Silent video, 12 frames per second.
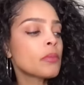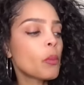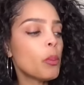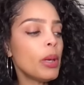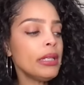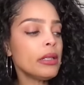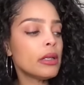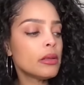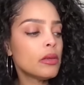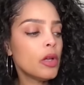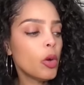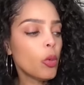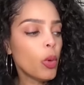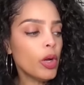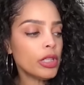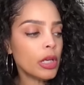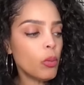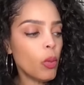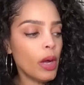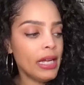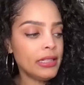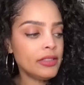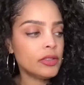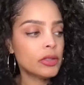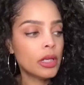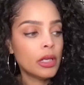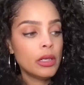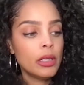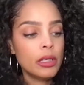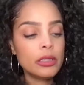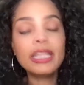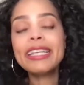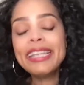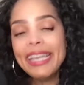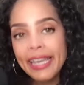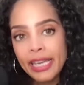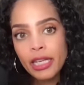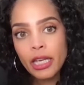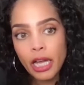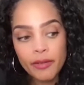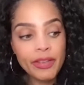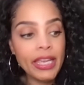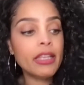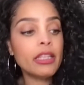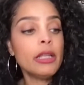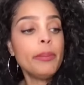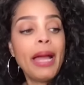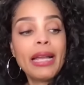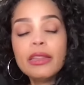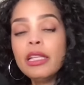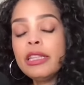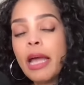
But William was the king of England back then.